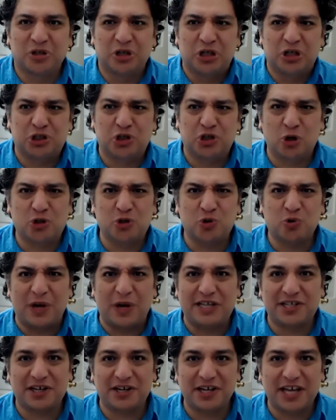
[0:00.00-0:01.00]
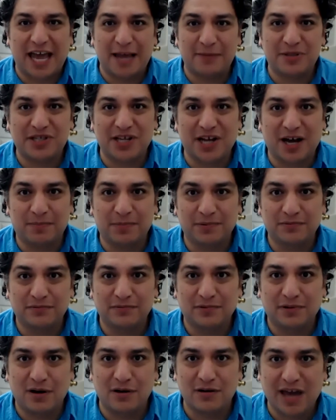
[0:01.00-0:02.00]
Short squeeze on GameStop.
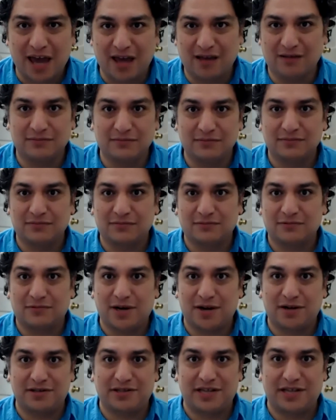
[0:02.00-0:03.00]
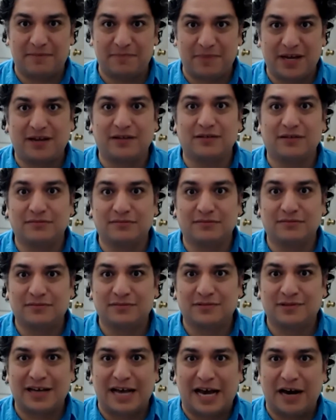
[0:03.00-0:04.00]
Okay, what does that mean?
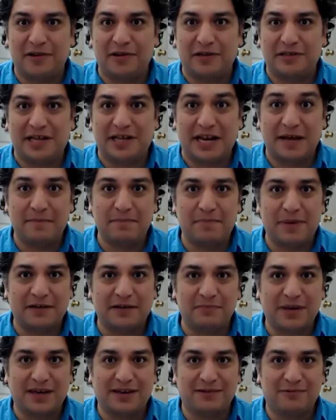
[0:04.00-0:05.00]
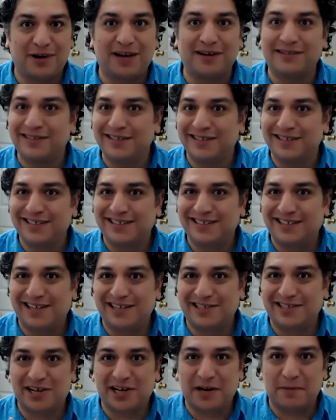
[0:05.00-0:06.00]
How does that impact me? Well,
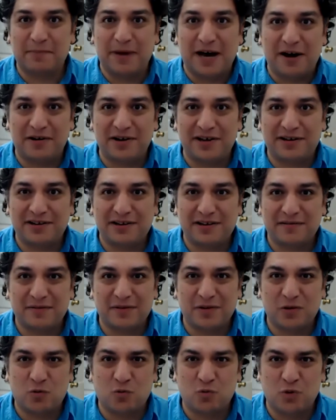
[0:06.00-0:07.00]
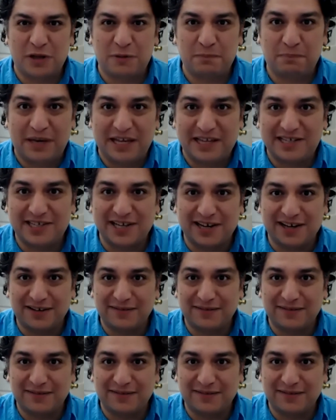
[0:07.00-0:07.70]
let's talk about it with pizza.